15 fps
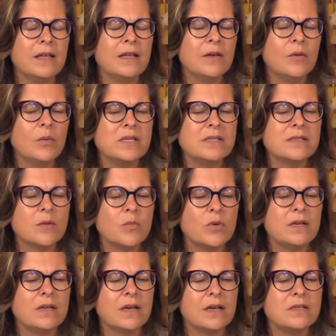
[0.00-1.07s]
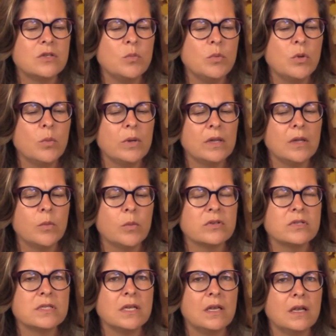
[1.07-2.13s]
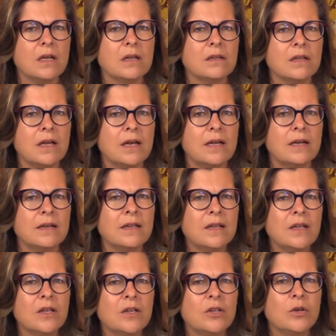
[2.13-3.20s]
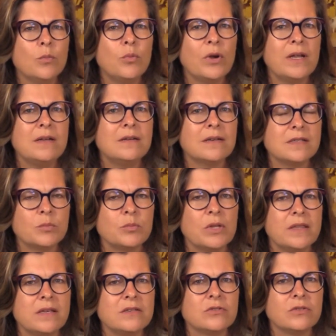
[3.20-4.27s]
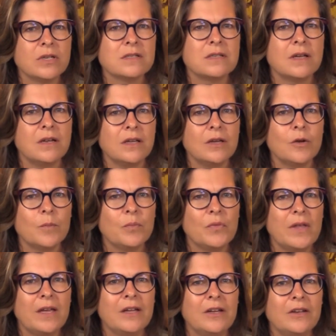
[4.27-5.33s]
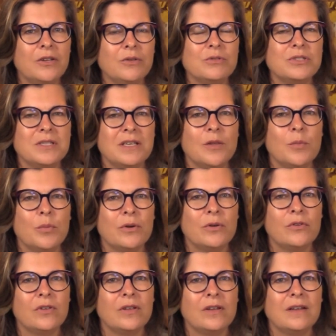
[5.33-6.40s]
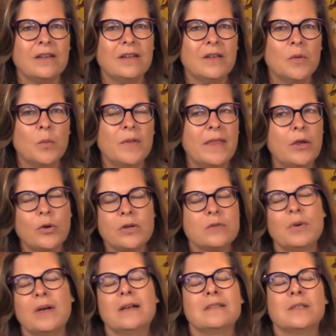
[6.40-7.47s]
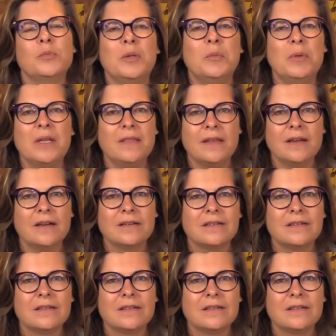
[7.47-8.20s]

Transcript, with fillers: when someone dies whom you really were seeing a lot, your brain does play these tricks on you. And you see the person when they couldn't possibly be there.